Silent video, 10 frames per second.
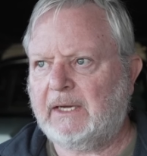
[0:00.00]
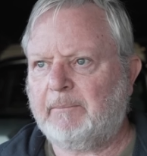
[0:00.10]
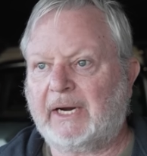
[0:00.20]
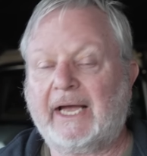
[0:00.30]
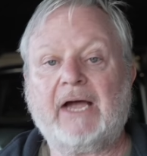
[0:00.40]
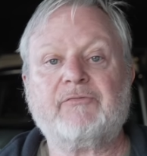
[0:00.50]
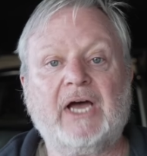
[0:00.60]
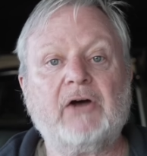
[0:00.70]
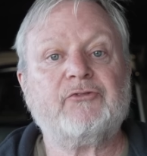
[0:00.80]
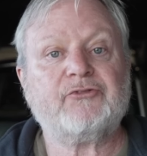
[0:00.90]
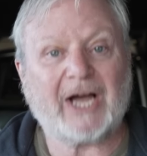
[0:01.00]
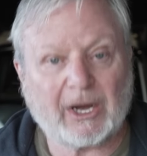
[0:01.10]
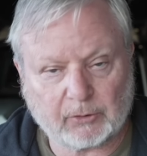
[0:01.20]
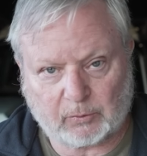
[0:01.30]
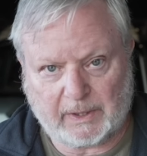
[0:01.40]
But I have now
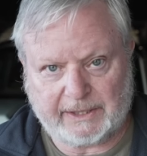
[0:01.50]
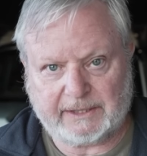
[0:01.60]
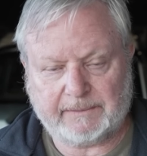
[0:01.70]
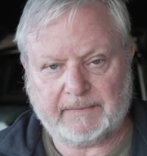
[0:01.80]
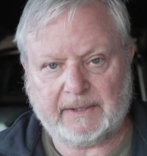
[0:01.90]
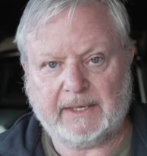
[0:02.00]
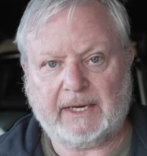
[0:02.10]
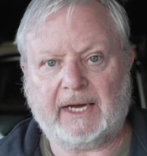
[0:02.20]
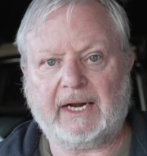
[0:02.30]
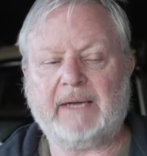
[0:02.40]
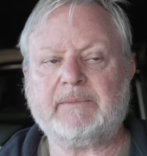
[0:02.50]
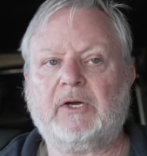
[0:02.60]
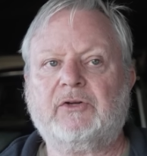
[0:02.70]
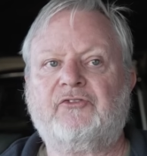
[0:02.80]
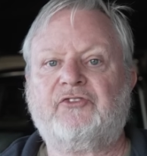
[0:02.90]
found one, and I'm
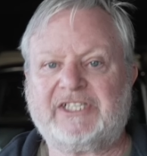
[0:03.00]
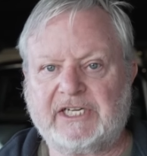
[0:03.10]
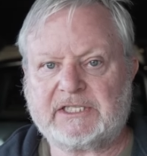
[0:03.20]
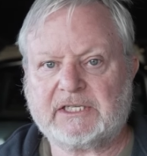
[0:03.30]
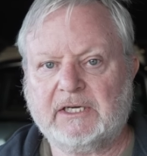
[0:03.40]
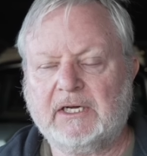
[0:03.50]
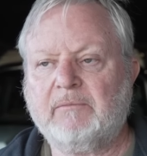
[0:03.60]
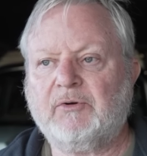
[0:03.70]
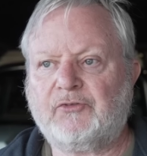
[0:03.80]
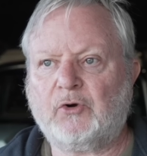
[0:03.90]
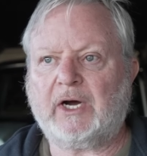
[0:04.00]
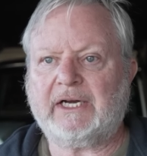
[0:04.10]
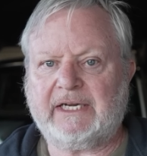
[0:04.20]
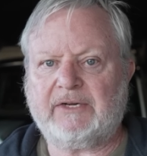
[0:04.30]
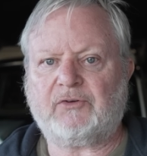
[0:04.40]
going to fit it before I
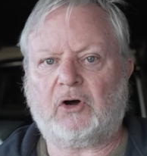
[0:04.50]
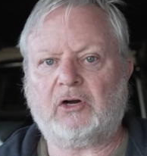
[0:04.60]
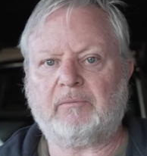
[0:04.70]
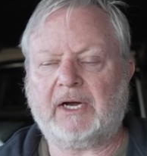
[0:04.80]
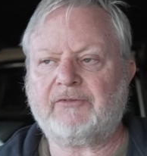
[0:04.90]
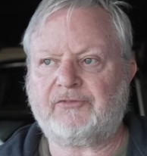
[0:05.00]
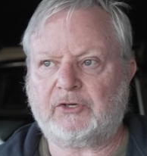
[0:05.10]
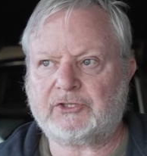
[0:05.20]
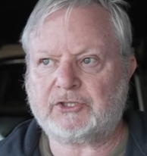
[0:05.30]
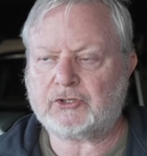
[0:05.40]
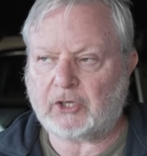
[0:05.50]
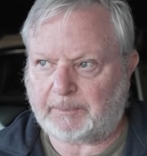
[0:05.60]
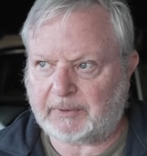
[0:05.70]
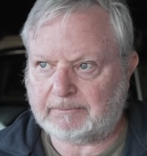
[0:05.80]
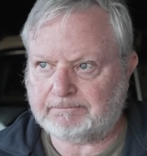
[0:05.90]
leave on my first
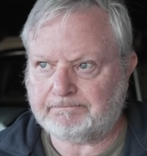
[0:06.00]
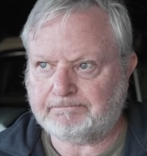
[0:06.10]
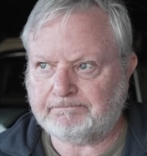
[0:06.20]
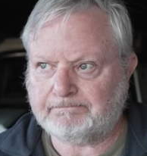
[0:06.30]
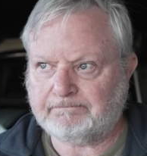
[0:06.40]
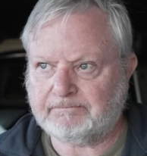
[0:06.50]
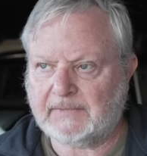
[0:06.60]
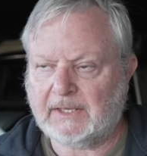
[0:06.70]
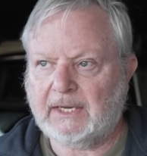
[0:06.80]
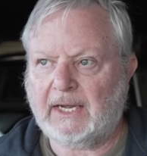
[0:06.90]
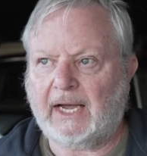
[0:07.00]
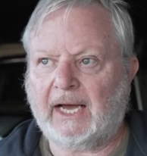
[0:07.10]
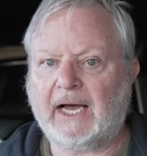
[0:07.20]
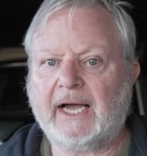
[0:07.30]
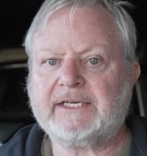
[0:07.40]
trip.
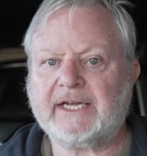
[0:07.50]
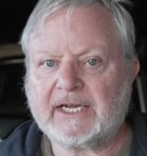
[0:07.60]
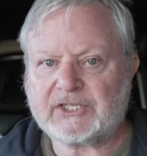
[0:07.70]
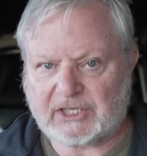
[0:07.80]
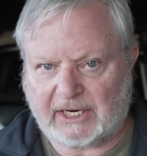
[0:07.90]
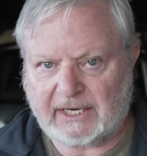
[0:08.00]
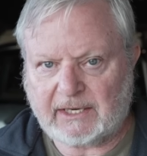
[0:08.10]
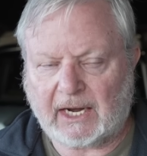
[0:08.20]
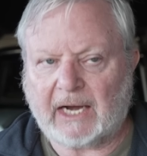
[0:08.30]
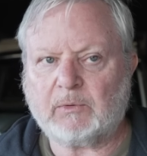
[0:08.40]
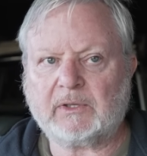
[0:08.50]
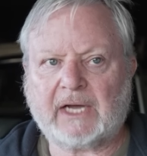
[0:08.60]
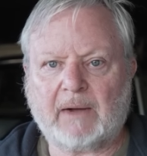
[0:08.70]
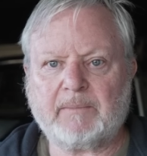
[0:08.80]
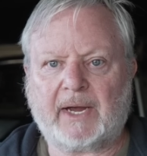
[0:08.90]
And I dare say I will
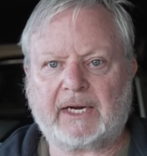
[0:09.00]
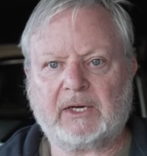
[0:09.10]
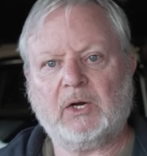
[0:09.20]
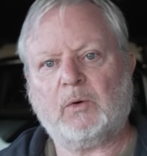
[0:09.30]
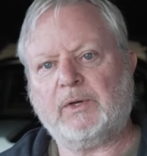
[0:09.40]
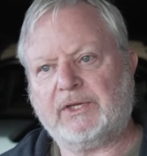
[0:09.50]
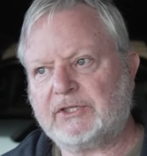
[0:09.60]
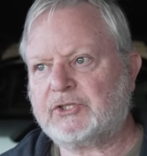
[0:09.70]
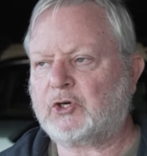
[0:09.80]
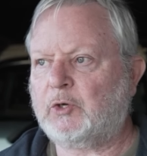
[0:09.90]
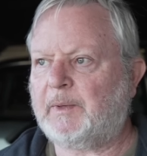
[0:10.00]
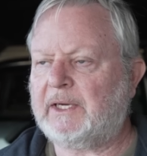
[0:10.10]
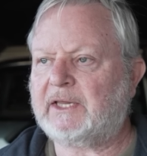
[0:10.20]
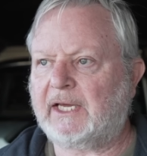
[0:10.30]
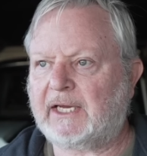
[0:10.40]
come back with this Troopy
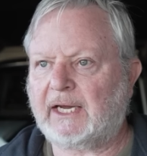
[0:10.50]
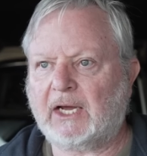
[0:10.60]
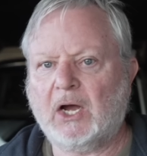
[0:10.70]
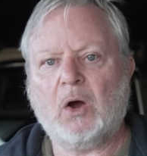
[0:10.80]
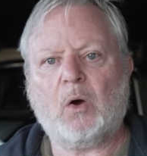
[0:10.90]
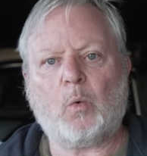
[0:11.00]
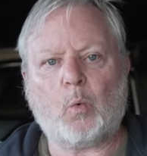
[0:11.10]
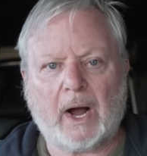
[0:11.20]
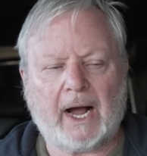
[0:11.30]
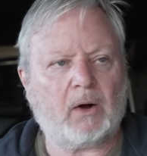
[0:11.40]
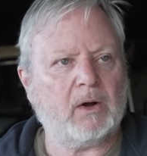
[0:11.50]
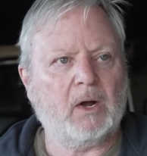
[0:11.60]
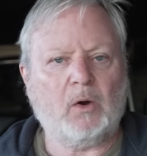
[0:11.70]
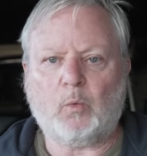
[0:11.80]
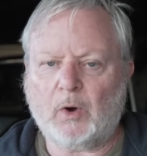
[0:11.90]
thinking, wow,
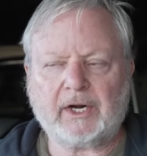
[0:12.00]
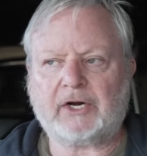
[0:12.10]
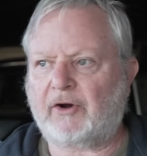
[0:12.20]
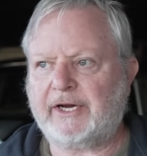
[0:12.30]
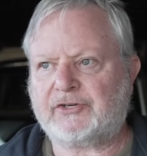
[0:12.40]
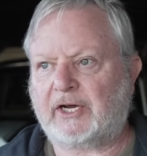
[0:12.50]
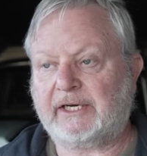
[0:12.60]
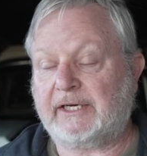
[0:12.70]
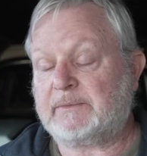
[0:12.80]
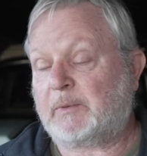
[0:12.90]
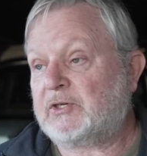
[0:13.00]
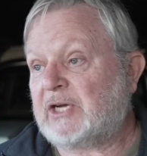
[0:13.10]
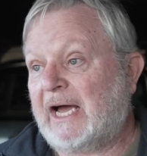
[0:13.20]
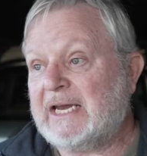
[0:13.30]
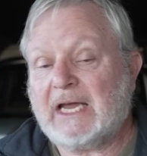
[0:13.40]
what a great truck it is. Because
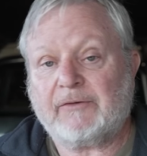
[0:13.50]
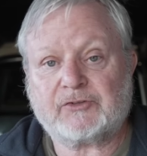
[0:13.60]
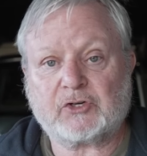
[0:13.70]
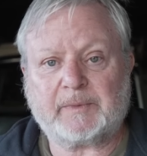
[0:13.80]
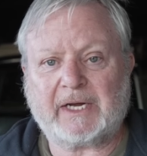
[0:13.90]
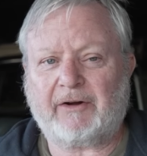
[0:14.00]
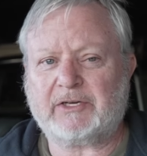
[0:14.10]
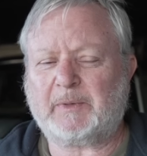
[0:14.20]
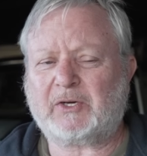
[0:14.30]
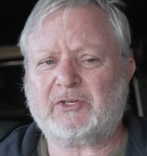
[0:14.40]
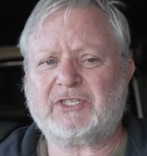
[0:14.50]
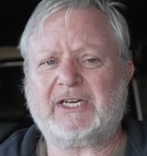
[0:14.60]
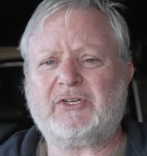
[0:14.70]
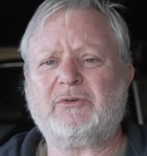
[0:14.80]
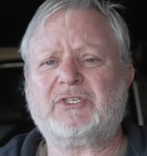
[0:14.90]
I love troop carriers because they
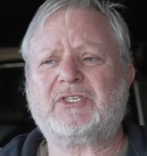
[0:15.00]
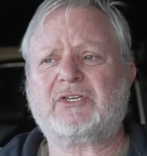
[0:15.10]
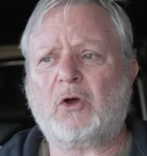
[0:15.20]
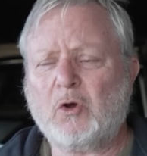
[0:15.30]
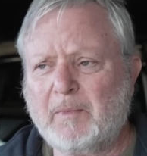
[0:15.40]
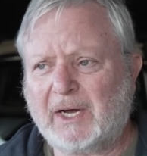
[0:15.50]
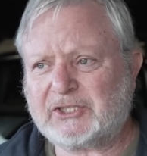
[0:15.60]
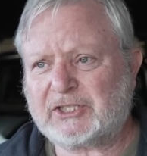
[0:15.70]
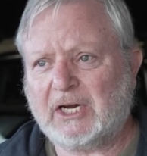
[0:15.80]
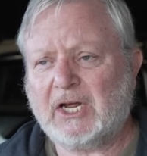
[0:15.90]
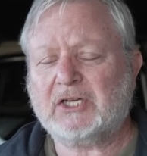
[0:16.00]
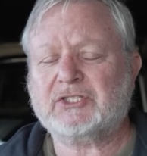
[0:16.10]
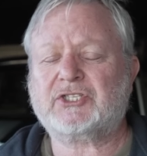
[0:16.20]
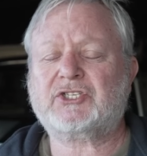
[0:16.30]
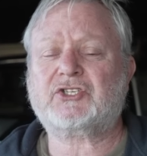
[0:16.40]
do so much,
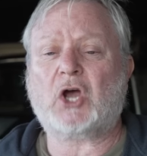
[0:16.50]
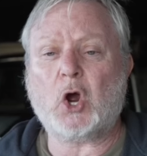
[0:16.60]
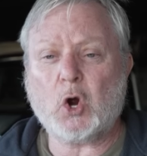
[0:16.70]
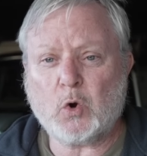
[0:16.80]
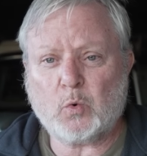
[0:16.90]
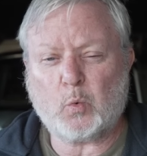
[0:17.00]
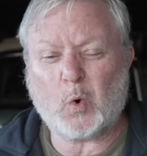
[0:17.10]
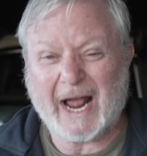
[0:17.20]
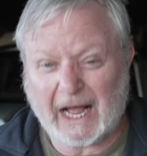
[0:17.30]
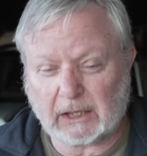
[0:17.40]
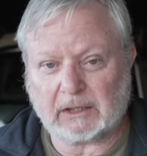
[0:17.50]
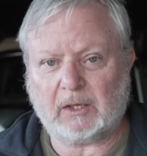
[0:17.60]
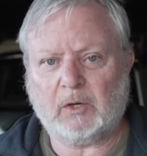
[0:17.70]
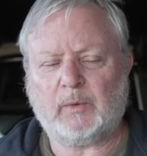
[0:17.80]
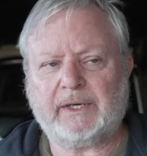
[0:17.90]
so well
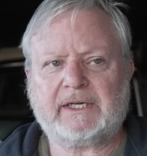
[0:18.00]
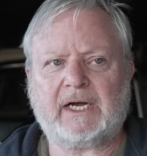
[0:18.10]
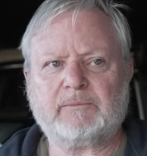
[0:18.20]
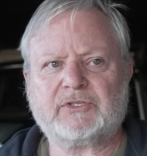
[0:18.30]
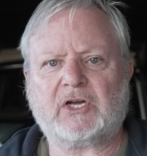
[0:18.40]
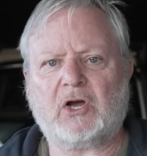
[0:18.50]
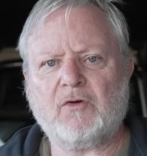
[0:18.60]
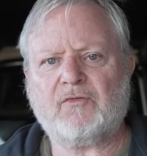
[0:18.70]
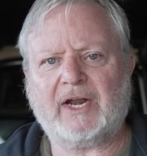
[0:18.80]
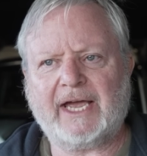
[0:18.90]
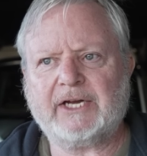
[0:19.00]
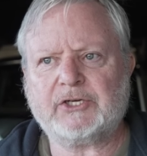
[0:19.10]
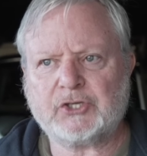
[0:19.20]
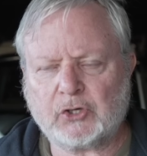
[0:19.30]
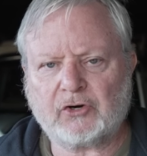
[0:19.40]
when it comes to
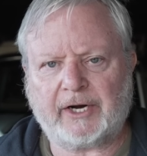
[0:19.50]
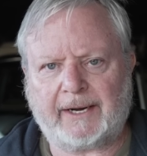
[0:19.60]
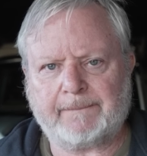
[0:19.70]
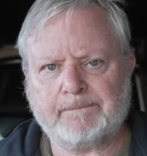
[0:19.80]
overland touring.